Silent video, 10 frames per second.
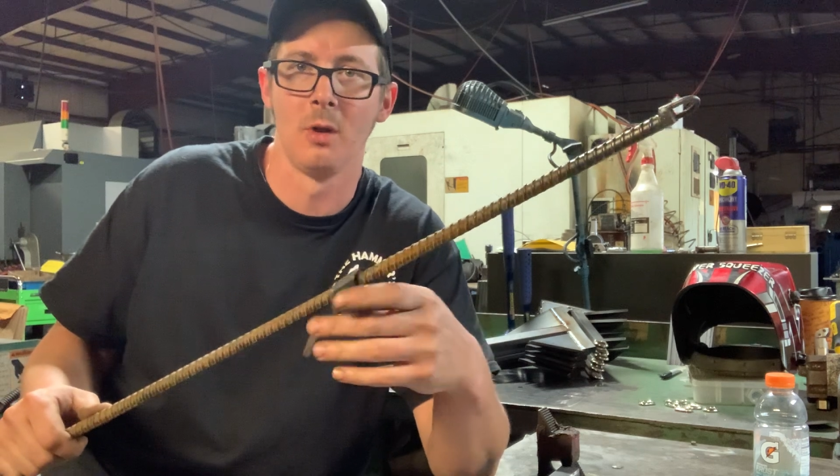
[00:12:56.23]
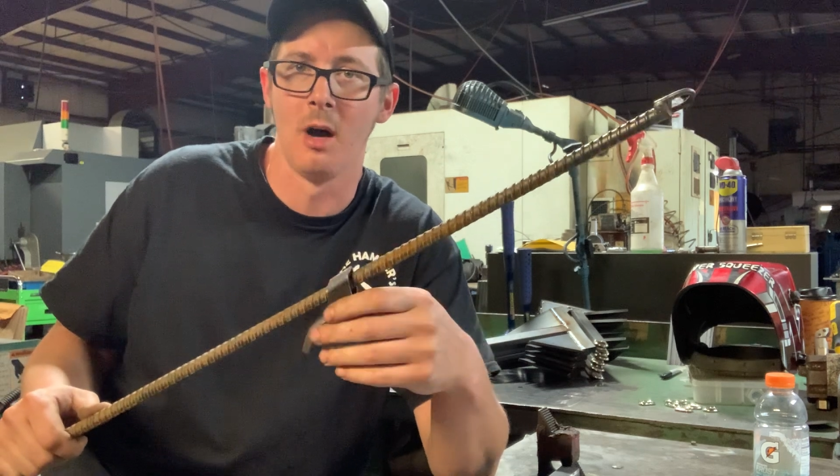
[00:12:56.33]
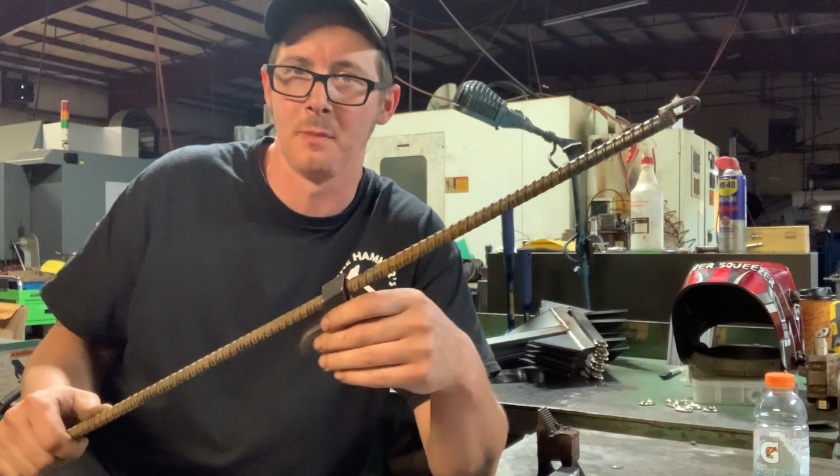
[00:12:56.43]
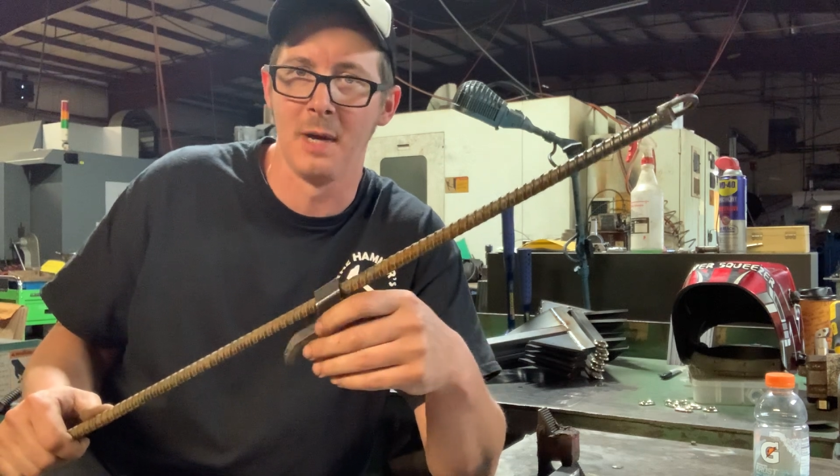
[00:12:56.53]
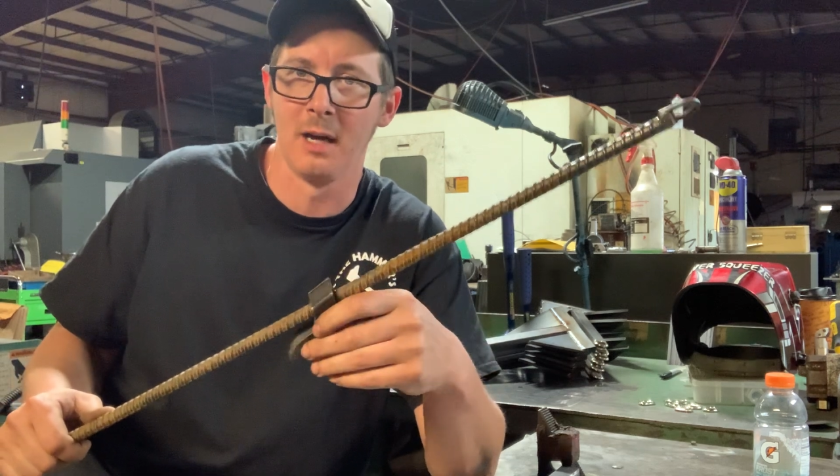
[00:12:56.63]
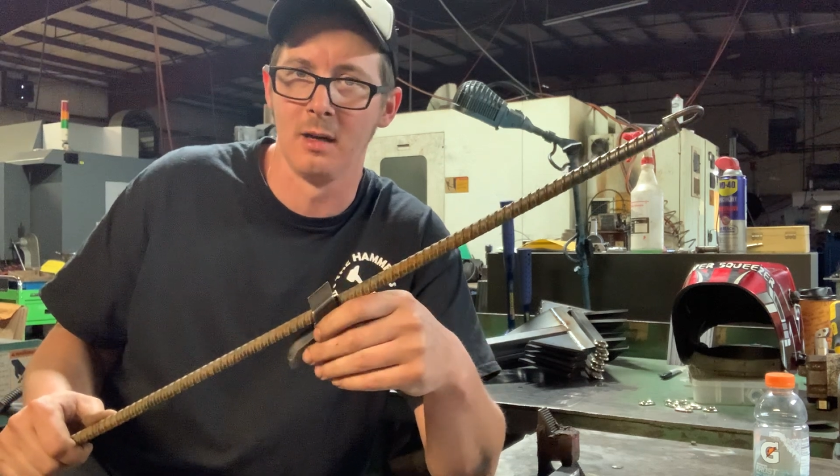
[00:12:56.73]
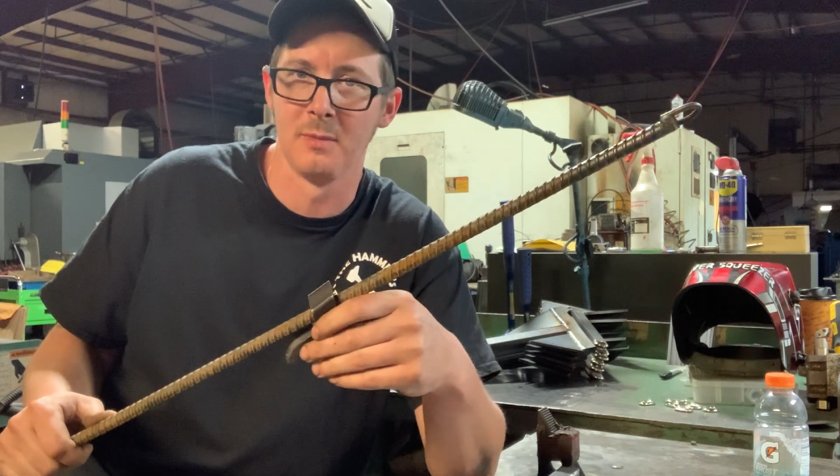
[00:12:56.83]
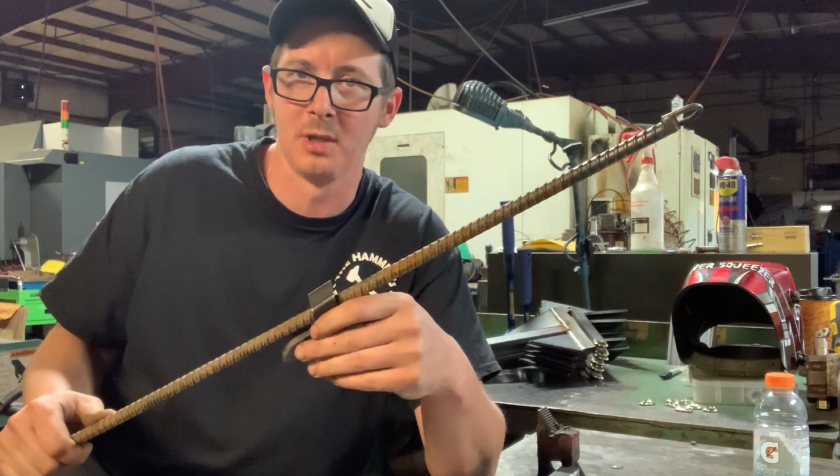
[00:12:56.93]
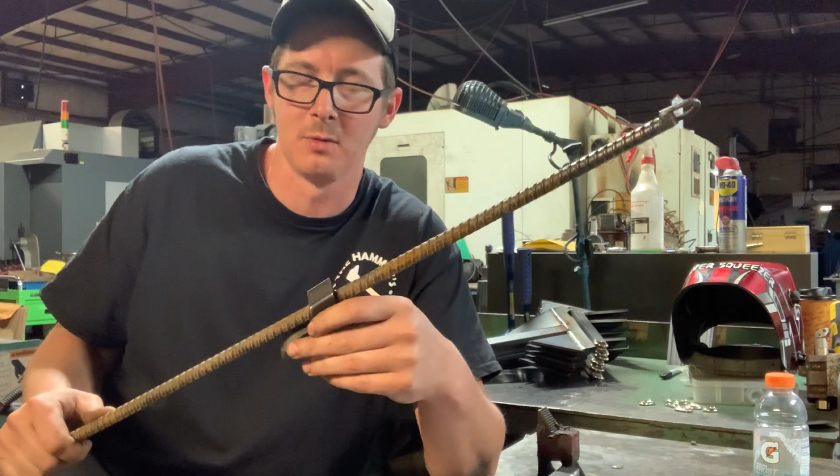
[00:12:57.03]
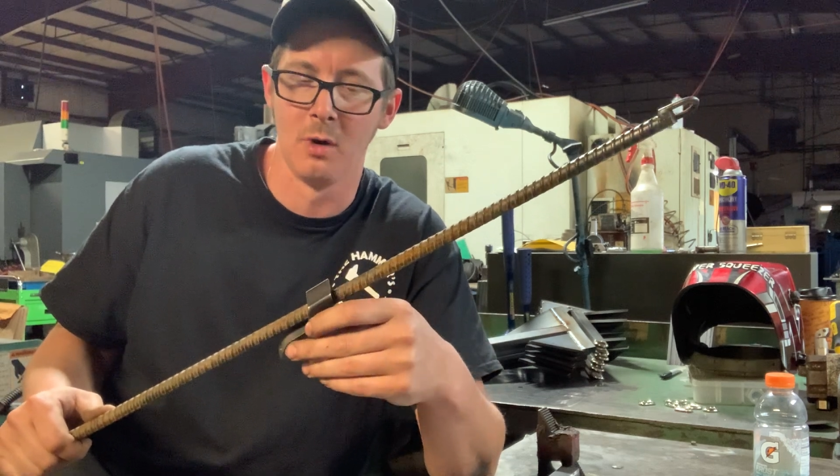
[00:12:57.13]
lock back up
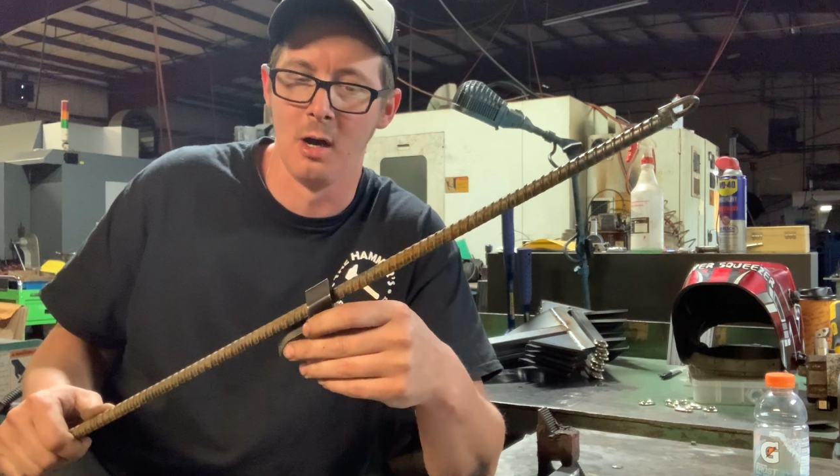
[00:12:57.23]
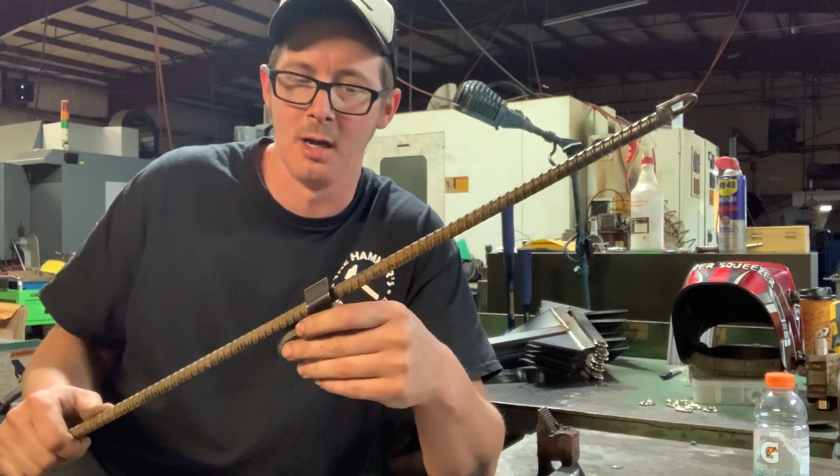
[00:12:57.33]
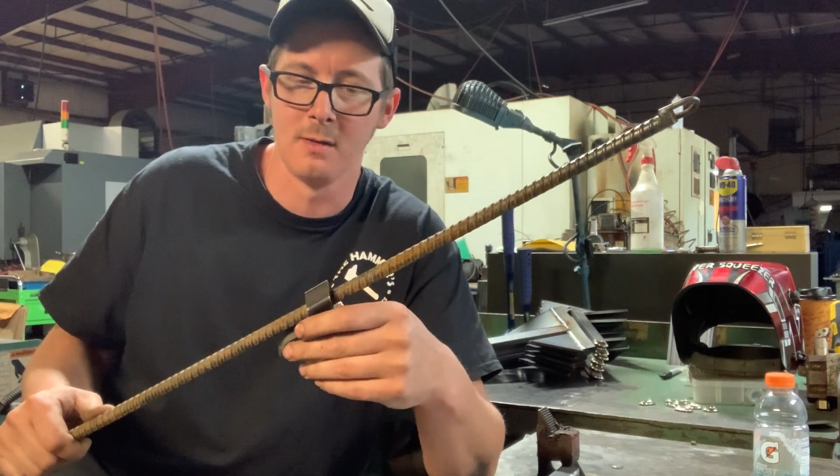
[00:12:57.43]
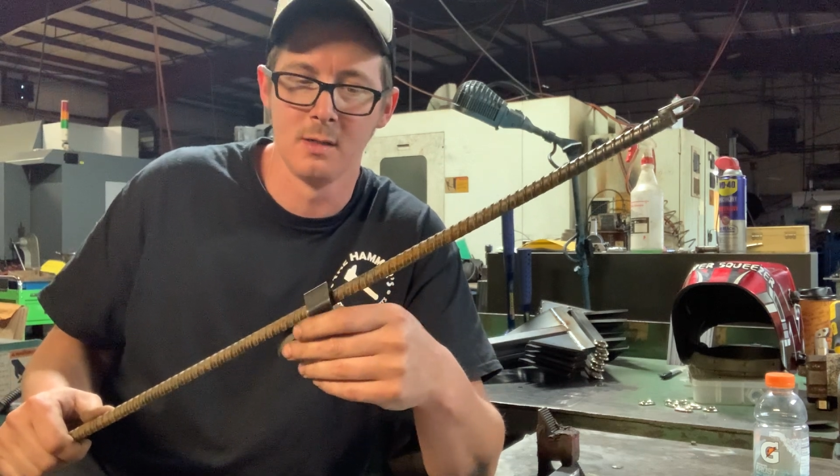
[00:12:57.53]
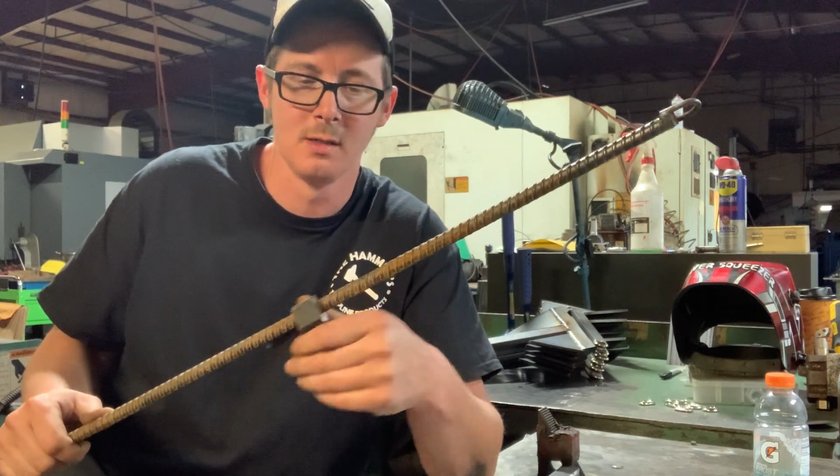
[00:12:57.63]
this rod.